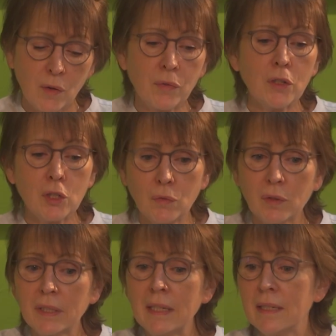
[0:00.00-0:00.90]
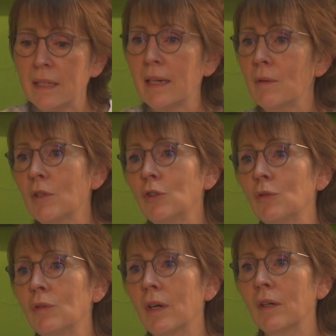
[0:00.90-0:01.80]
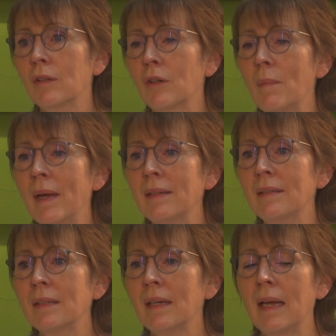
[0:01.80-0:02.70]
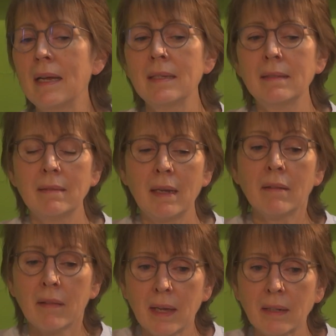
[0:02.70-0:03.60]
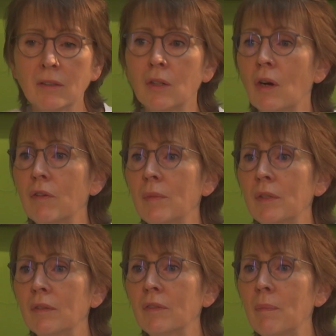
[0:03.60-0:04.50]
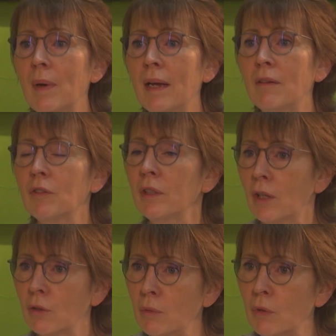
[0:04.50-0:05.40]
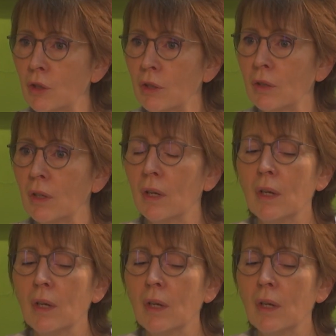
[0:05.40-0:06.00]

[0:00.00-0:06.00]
First of all, indeed, I want to commend and thank the government of Nepal for their contribution